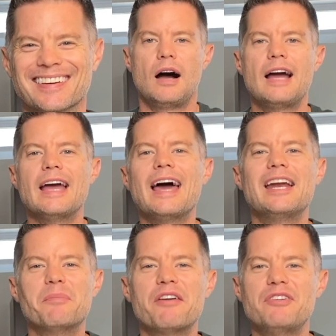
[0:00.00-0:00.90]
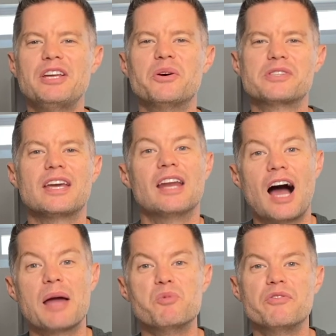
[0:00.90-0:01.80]
I edit my videos in
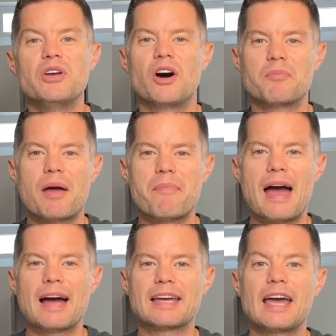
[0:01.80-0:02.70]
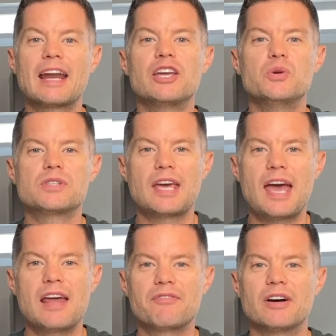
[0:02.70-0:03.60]
iMovie on my Mac, and I use
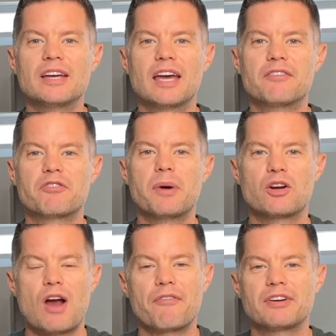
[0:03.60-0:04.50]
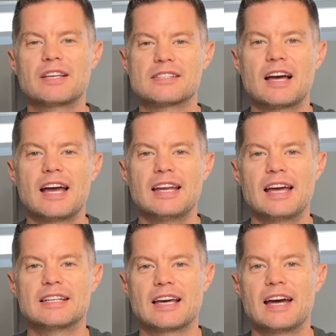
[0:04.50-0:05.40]
Canva again for my graphic design
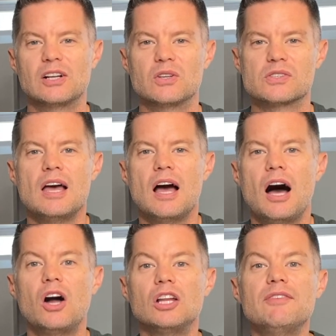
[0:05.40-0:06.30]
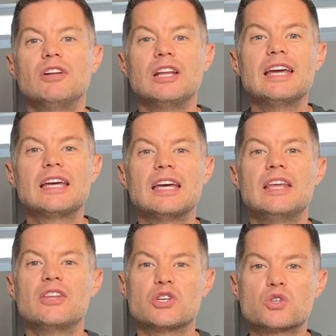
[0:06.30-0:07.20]
and titles. I'll leave a link
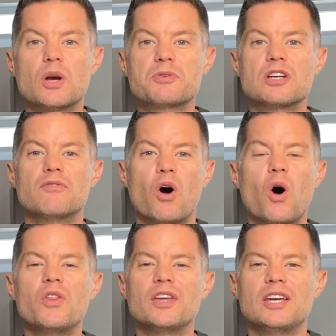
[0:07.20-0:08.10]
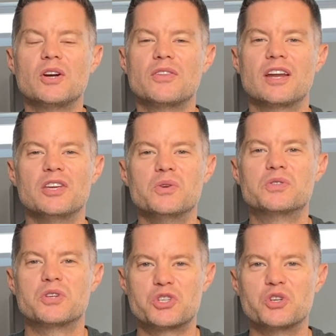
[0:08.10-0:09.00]
in the description of all the gear that I use
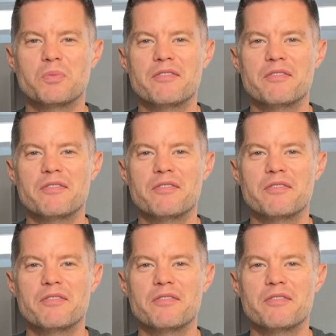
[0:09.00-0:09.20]
to shoot my